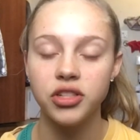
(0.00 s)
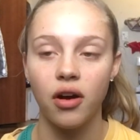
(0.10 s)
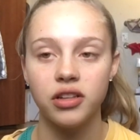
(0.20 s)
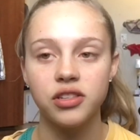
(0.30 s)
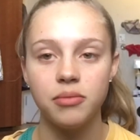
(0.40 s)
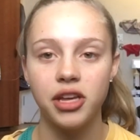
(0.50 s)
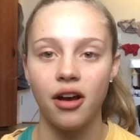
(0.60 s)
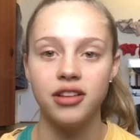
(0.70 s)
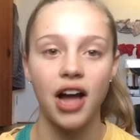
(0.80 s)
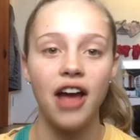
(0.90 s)
honestly
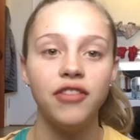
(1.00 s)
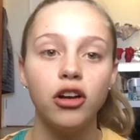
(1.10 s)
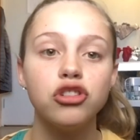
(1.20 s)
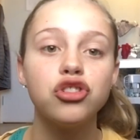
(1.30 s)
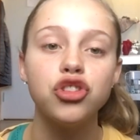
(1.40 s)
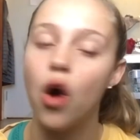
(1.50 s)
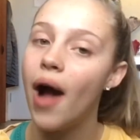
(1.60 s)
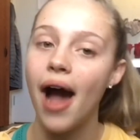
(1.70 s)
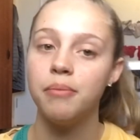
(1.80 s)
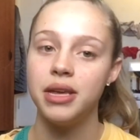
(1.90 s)
because I felt so
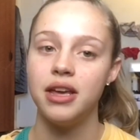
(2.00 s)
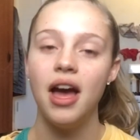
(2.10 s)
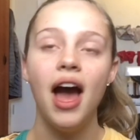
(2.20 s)
happy.